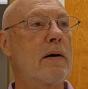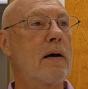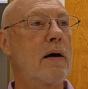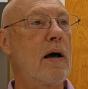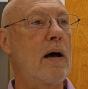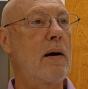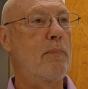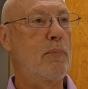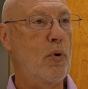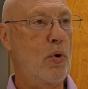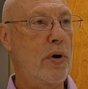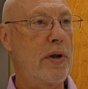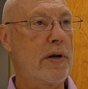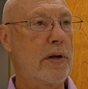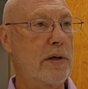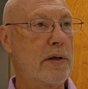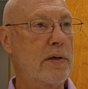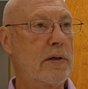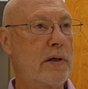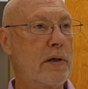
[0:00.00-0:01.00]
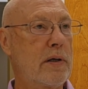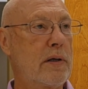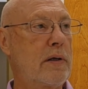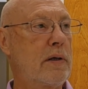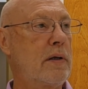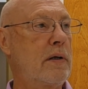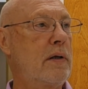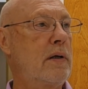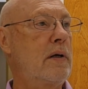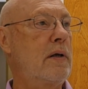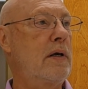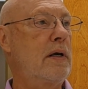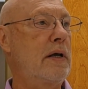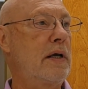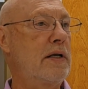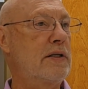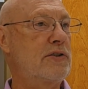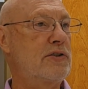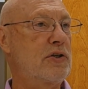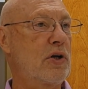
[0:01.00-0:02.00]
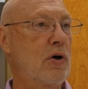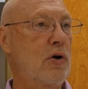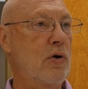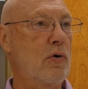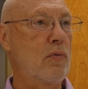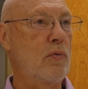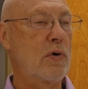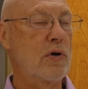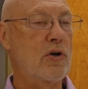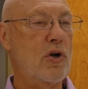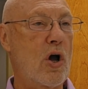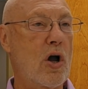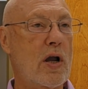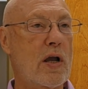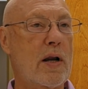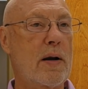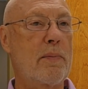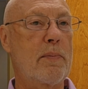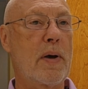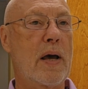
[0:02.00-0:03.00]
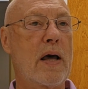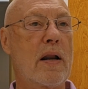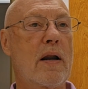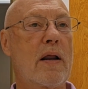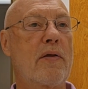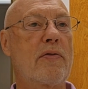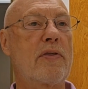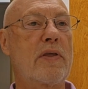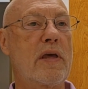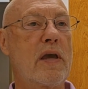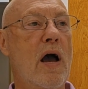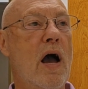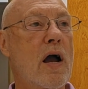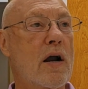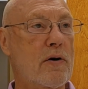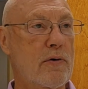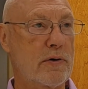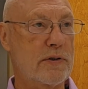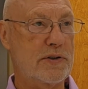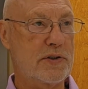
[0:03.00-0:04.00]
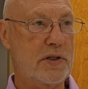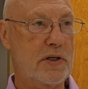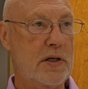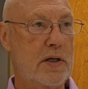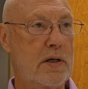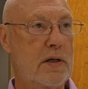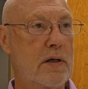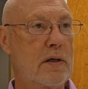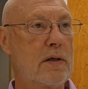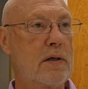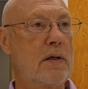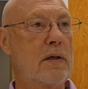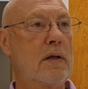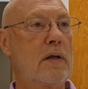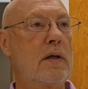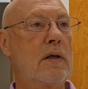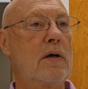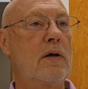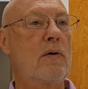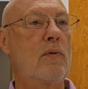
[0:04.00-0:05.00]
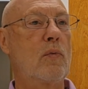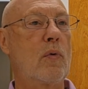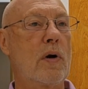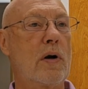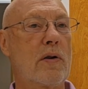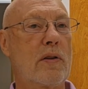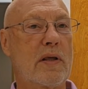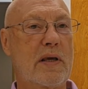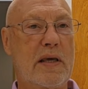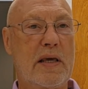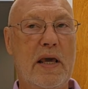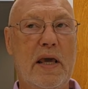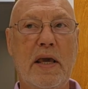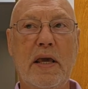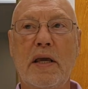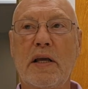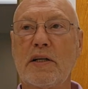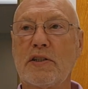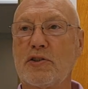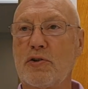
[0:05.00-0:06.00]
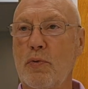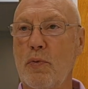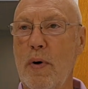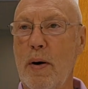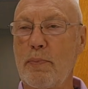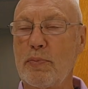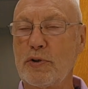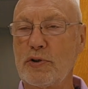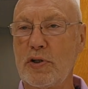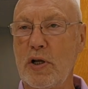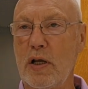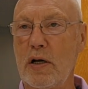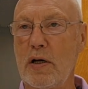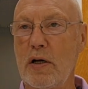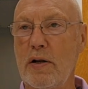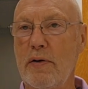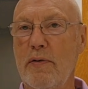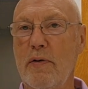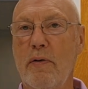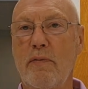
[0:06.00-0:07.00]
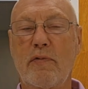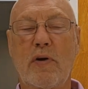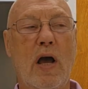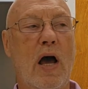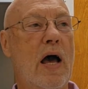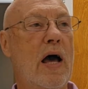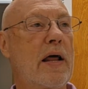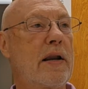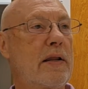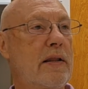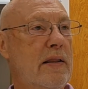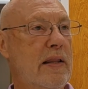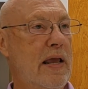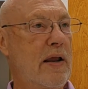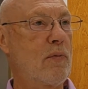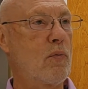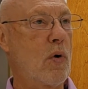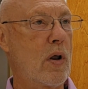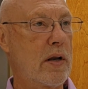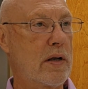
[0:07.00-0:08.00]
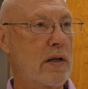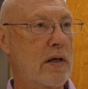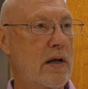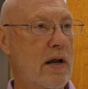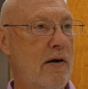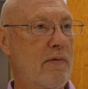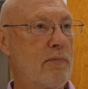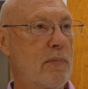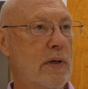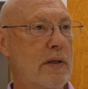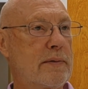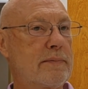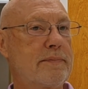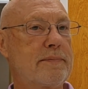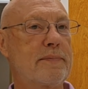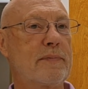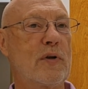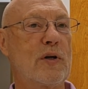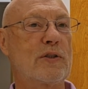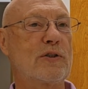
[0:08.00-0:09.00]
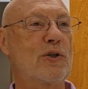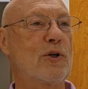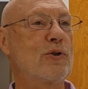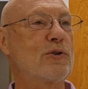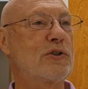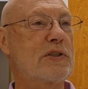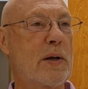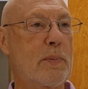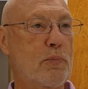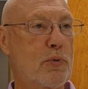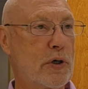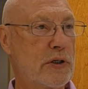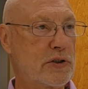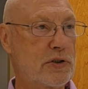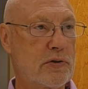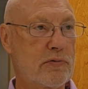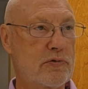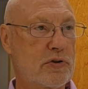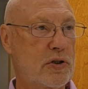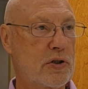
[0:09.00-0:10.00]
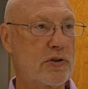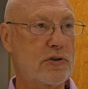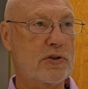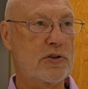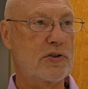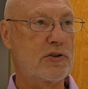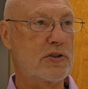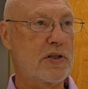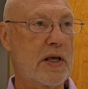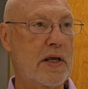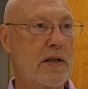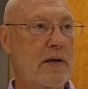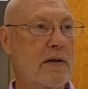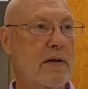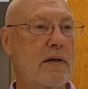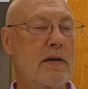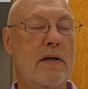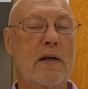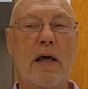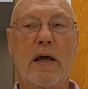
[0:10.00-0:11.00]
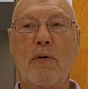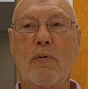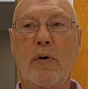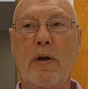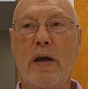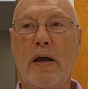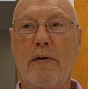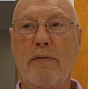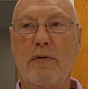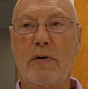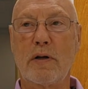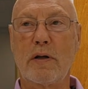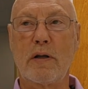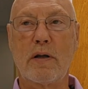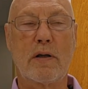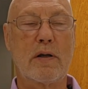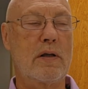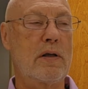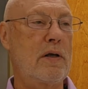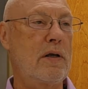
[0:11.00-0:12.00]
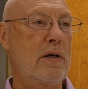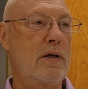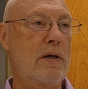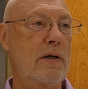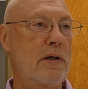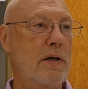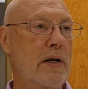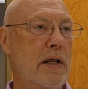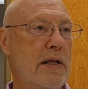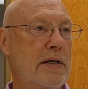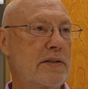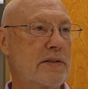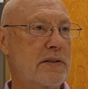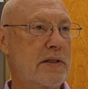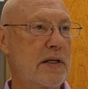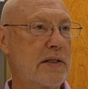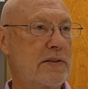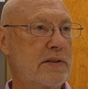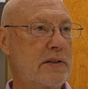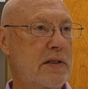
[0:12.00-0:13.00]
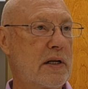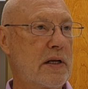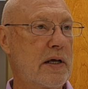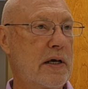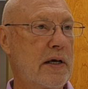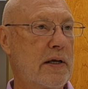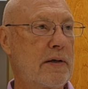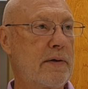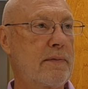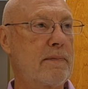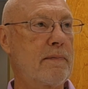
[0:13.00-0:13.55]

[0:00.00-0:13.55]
appointed, and so we're talking about a theocracy where the king is a representative of God and they run the government. There's no separation of church and state like we have in the United States today.